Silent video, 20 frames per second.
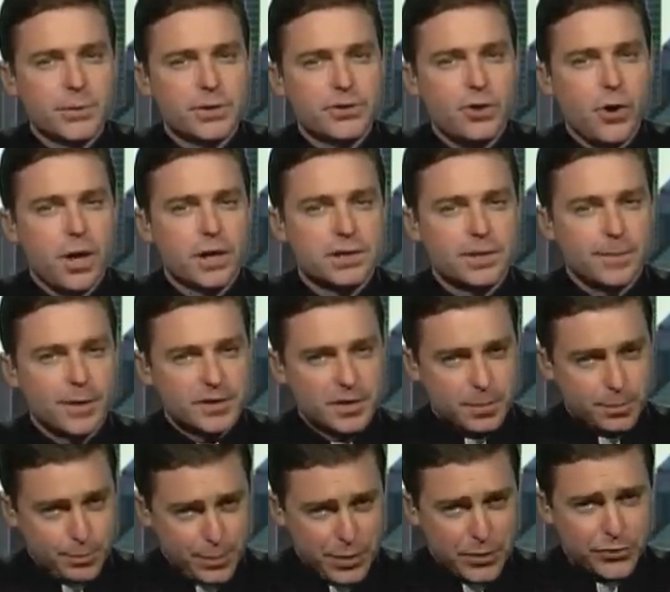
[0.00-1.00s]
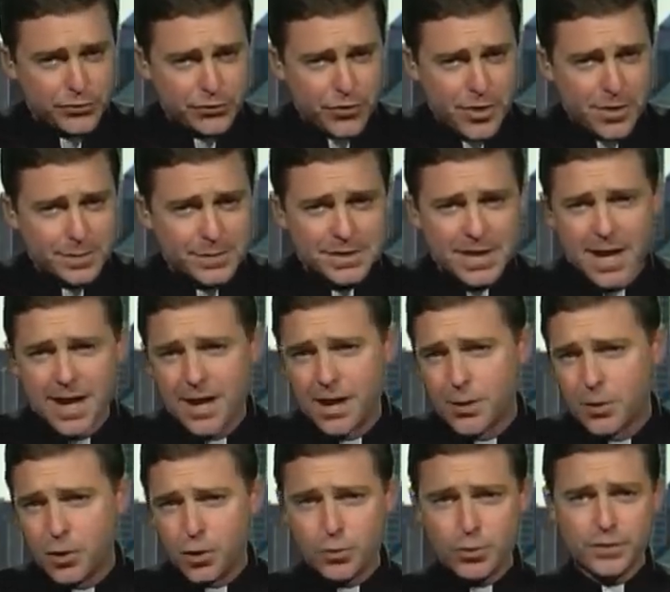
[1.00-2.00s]
that we talked about. The pilgrims,
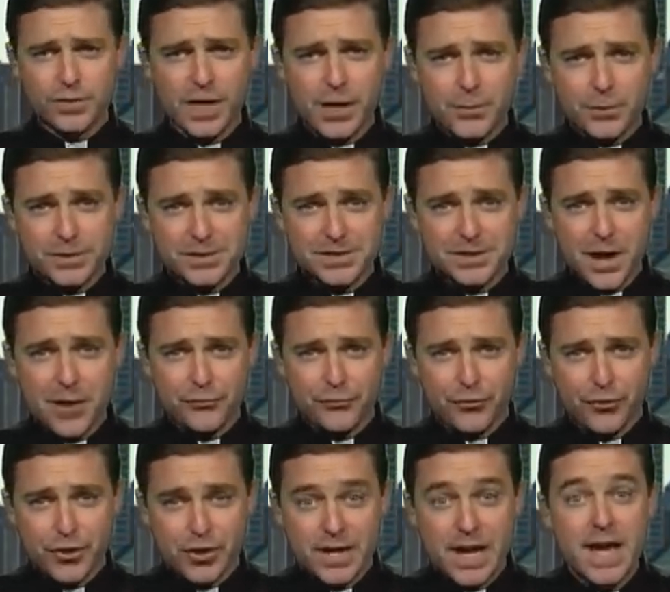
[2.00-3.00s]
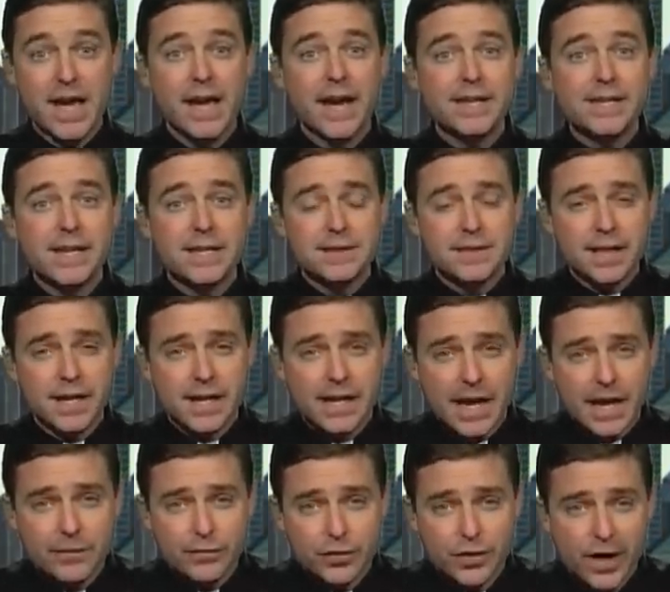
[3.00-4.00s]
look what they were suffering, and yet they
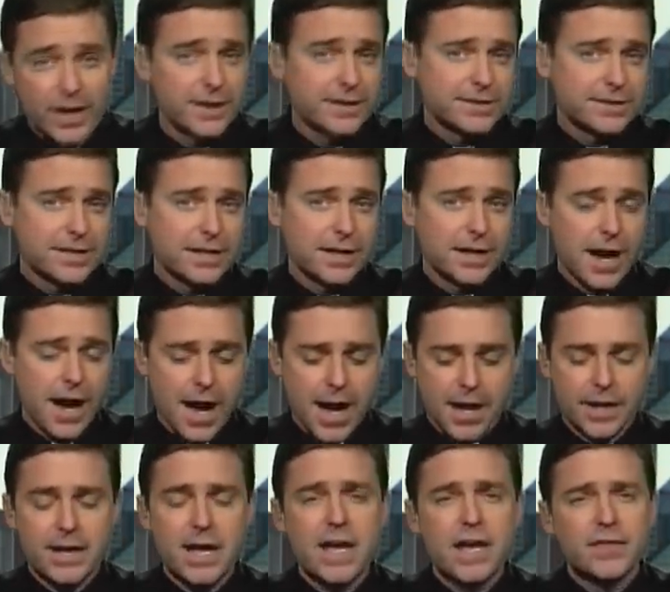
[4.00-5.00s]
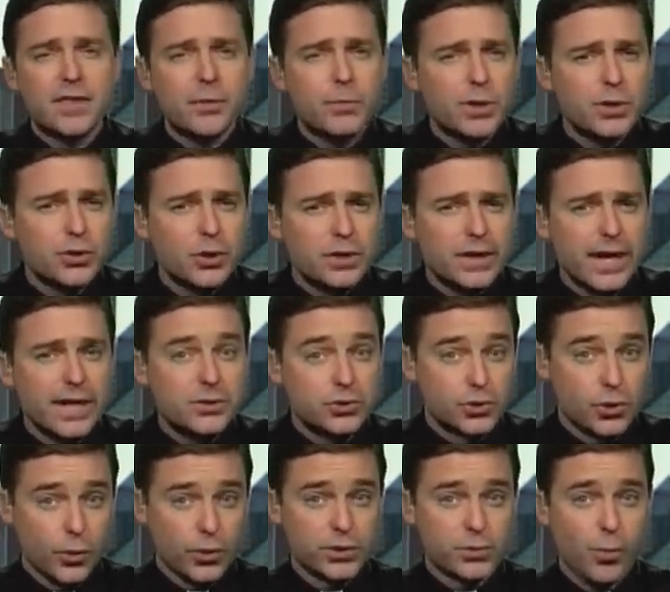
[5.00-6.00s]
gave thanks to God. Then we look at
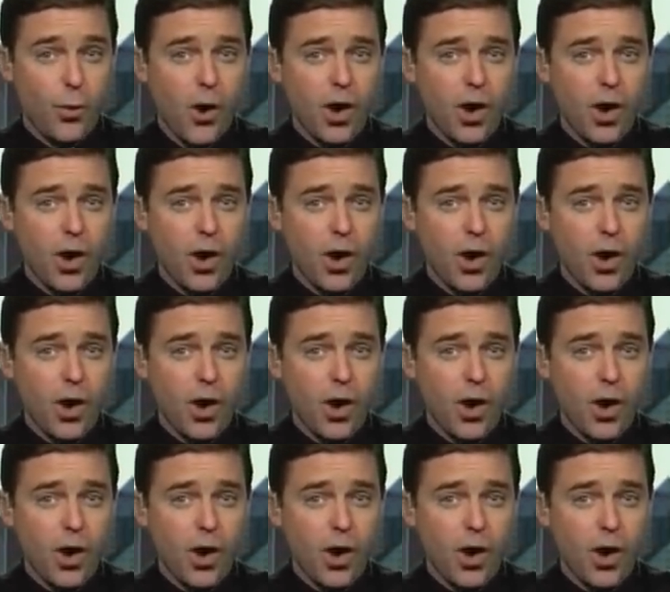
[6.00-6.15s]
George